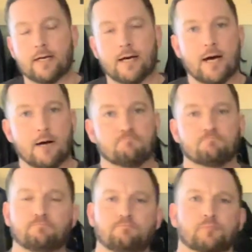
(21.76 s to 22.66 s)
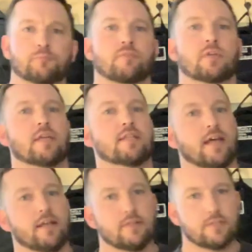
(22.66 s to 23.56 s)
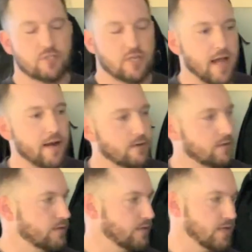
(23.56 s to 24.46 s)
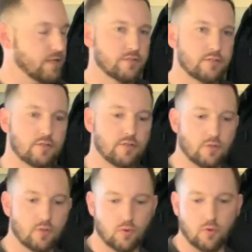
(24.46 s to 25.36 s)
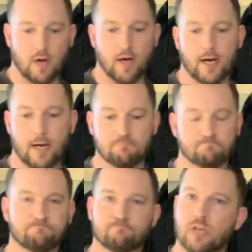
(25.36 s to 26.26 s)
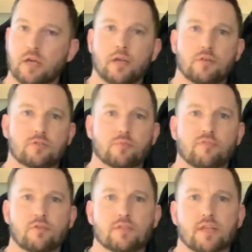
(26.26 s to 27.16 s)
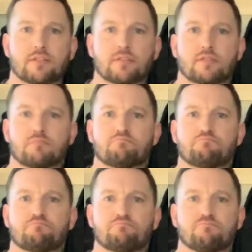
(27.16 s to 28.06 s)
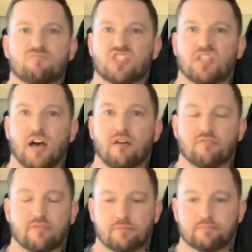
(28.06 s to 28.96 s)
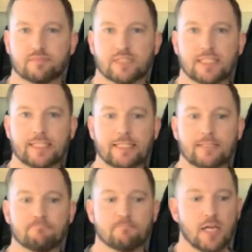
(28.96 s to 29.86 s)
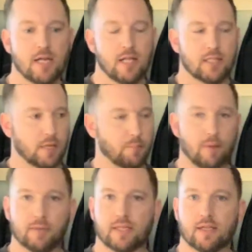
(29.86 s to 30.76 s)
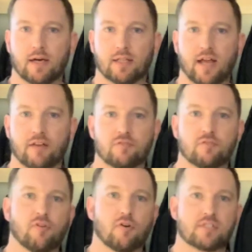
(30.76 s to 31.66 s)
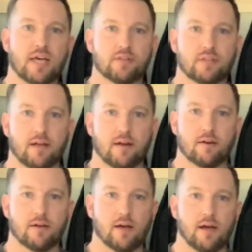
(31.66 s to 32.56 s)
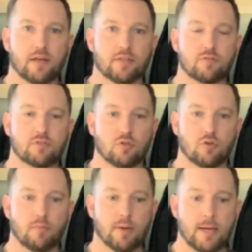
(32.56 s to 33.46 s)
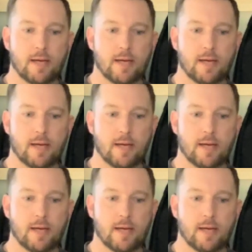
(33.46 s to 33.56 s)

Intent of this channel is to do some reviews on some stuff. Like probably a lot of you folks out there on YouTube,